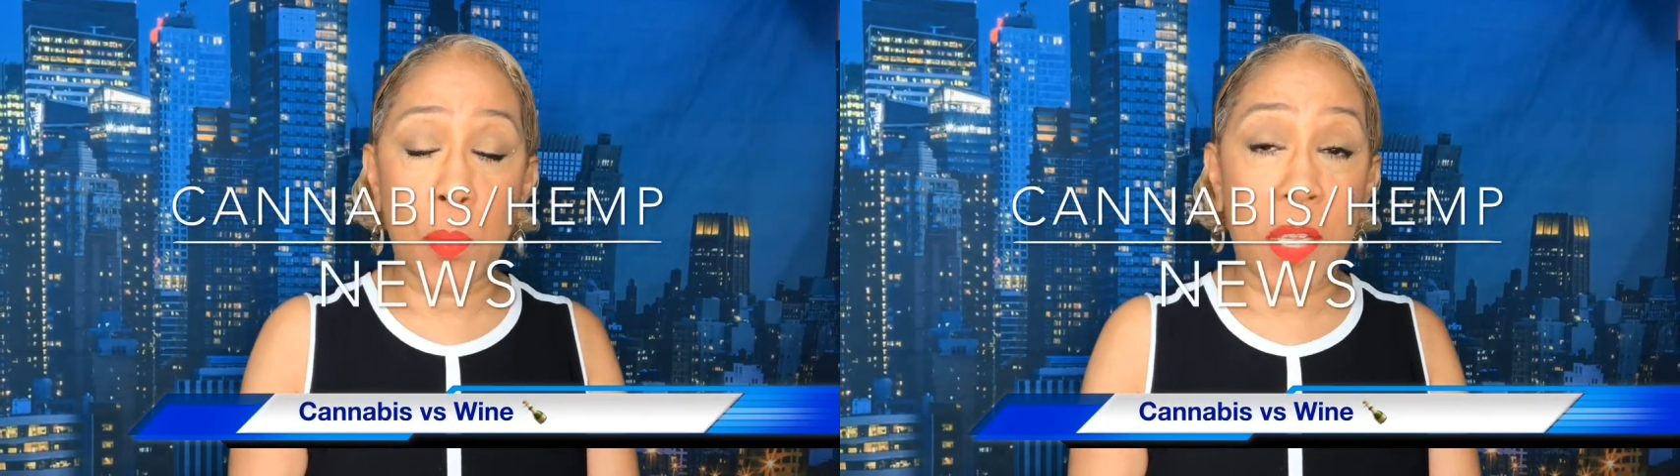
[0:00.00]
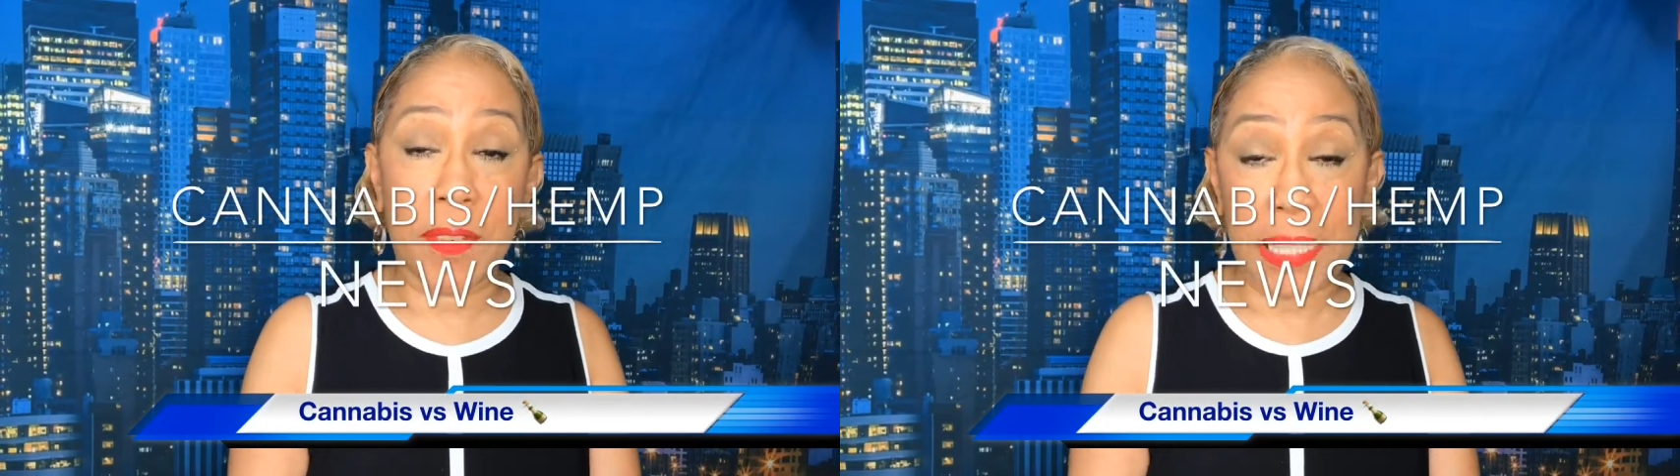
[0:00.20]

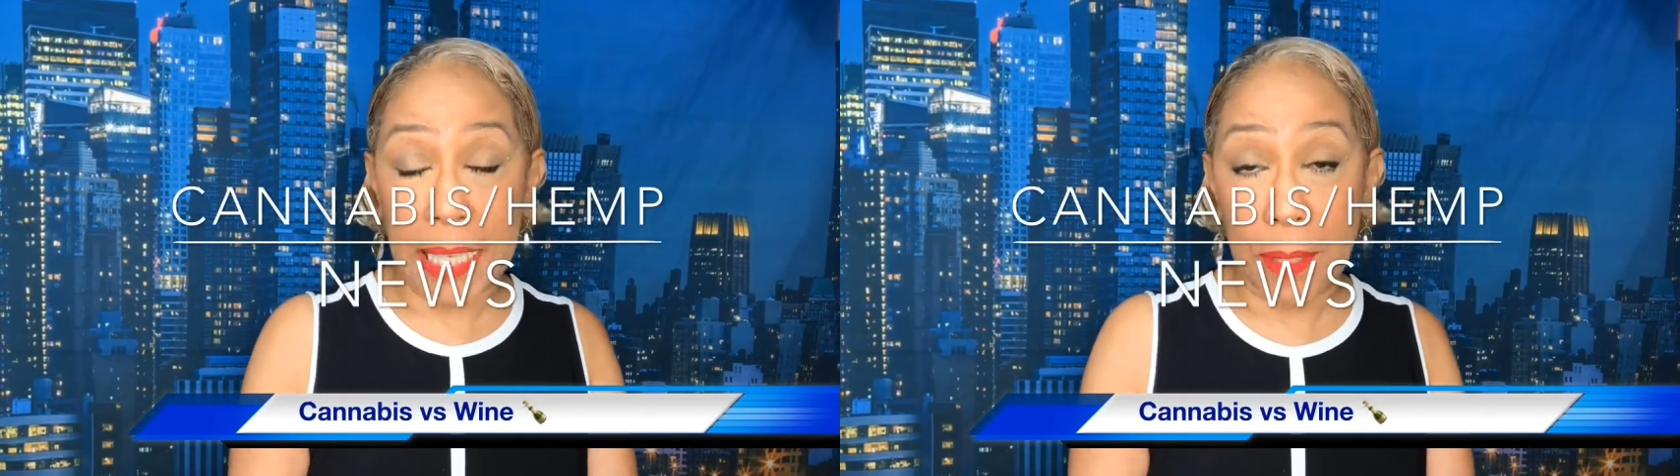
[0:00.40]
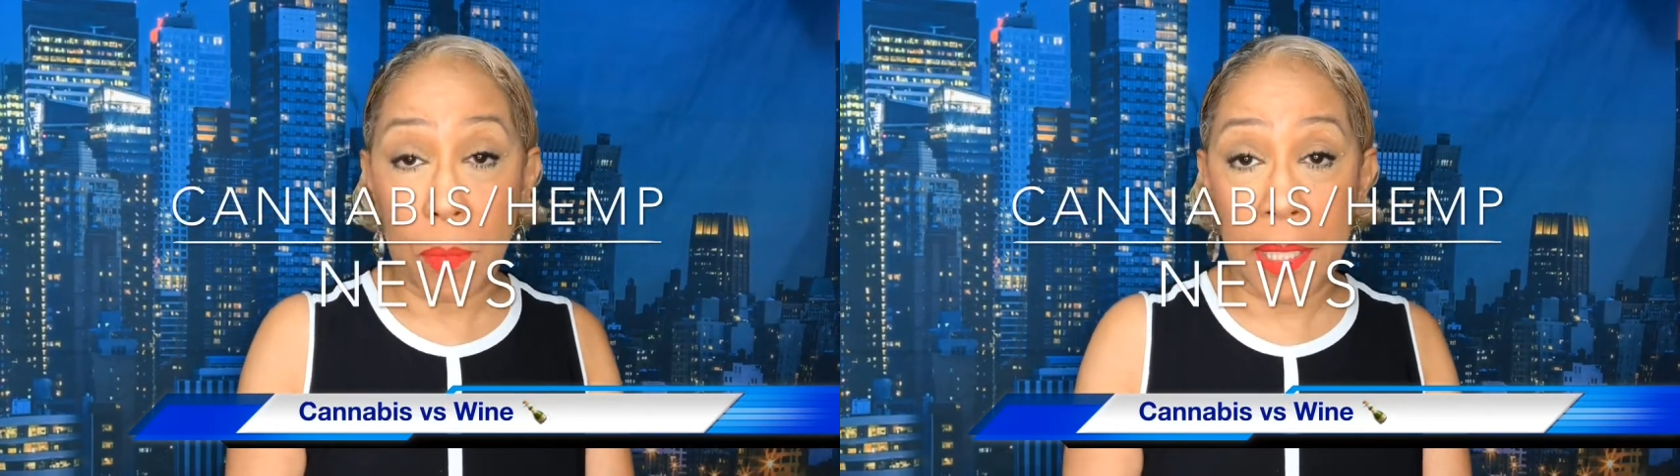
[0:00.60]
Well, if it
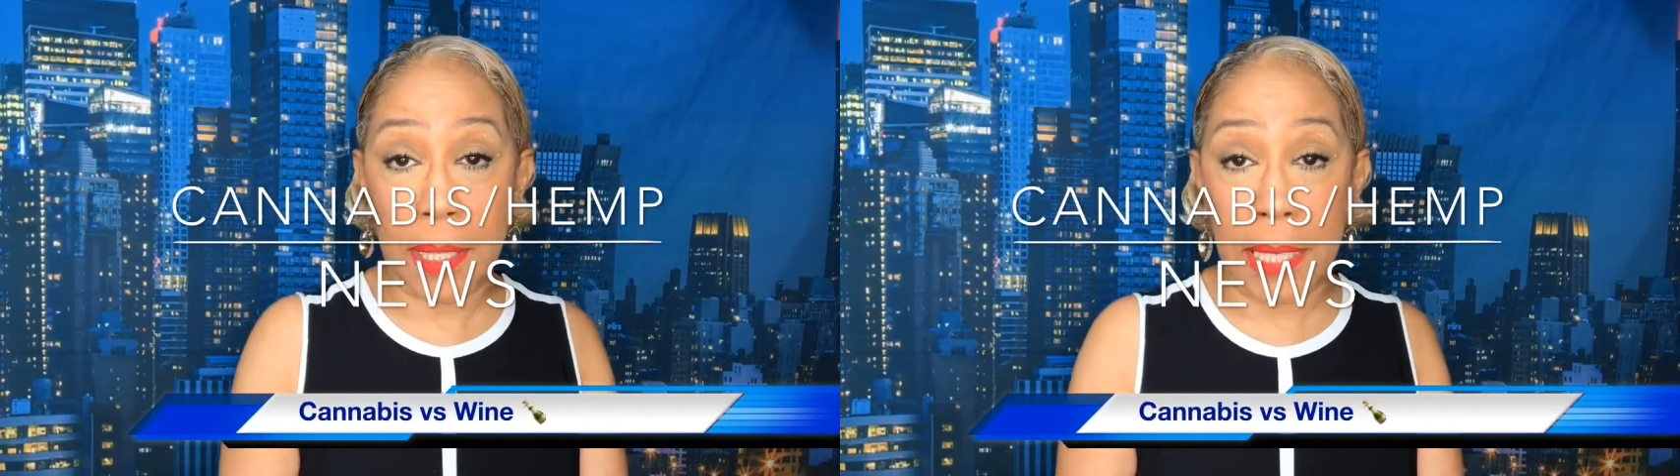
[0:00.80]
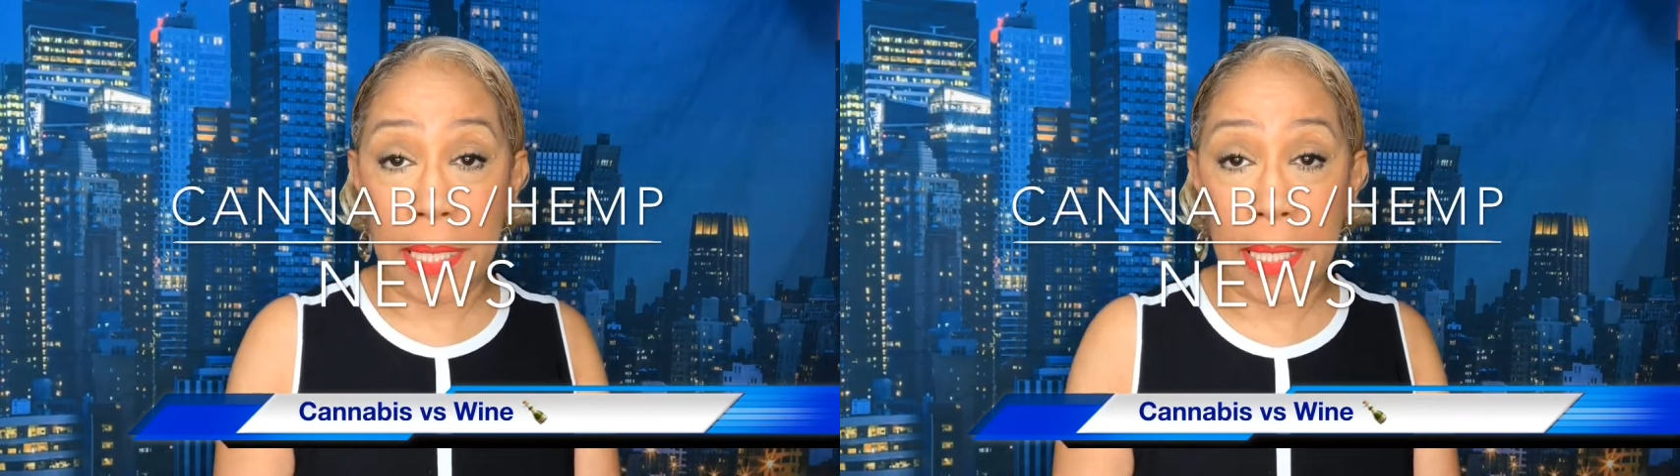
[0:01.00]
ain't one
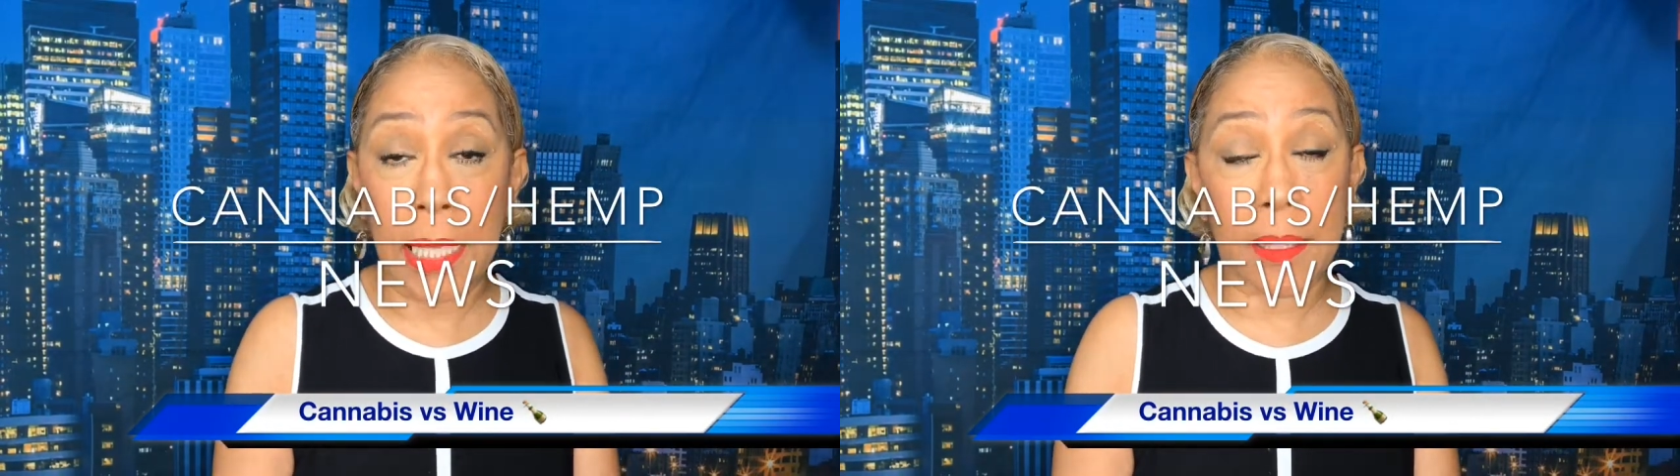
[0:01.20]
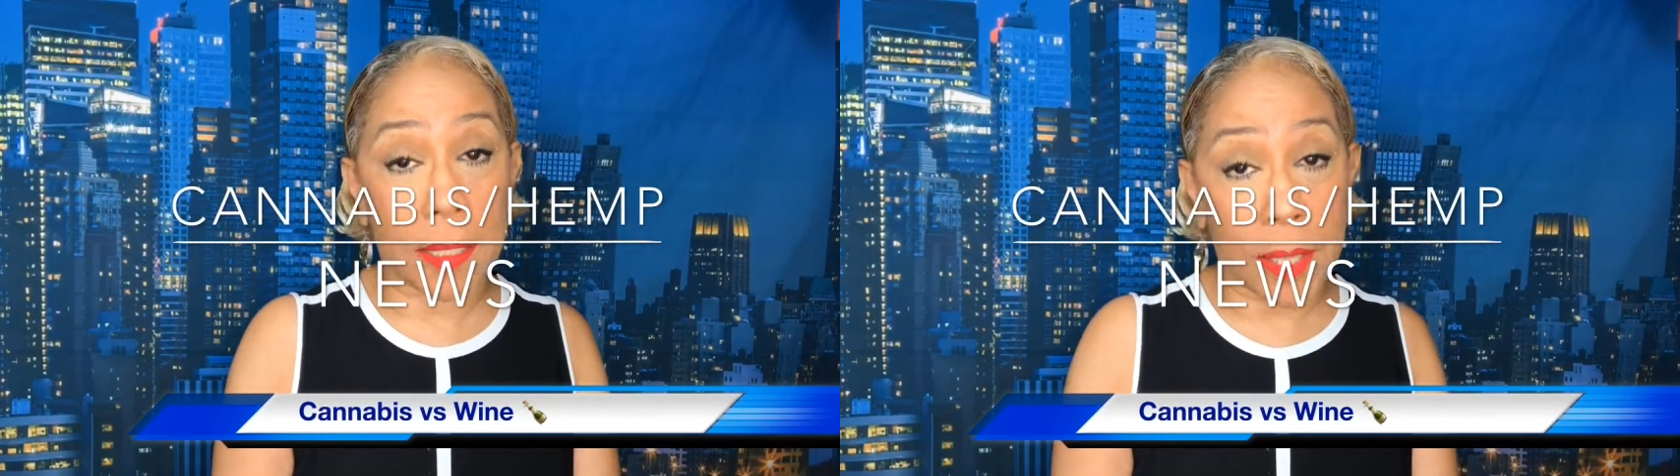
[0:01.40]
thing,
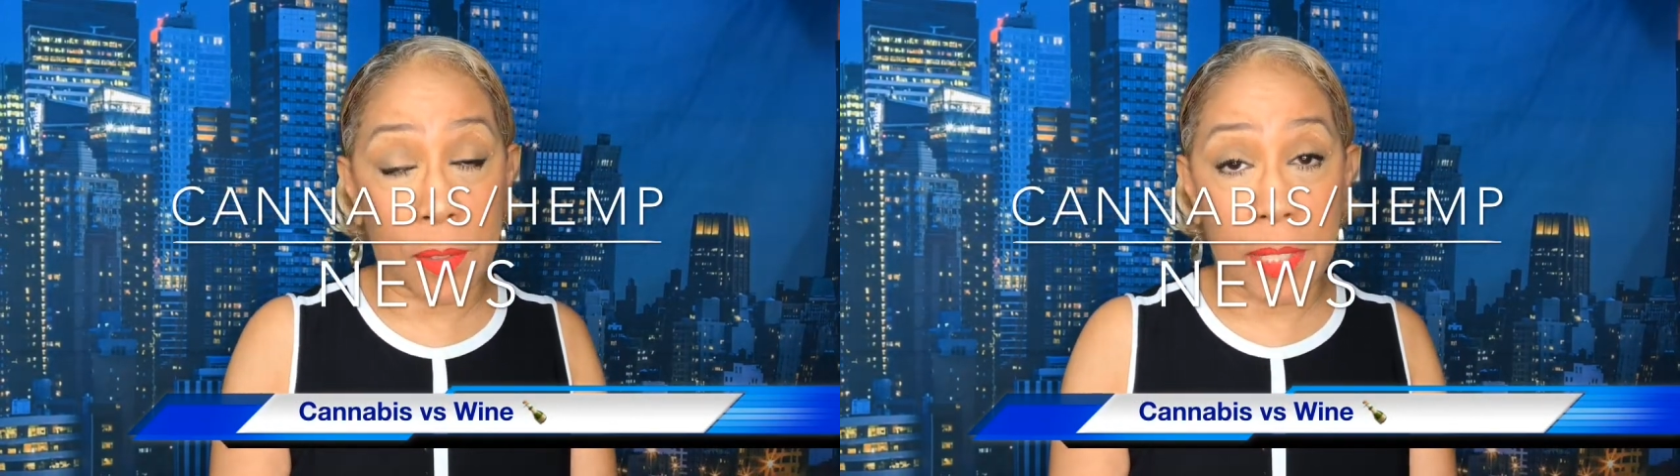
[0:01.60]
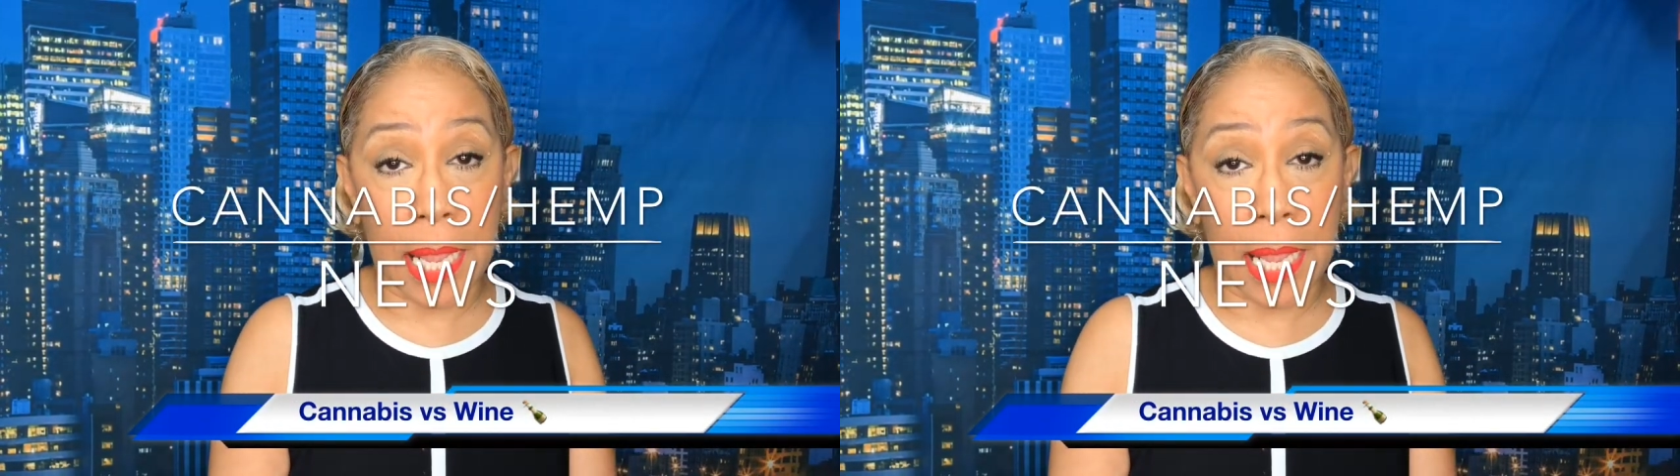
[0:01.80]
it's another,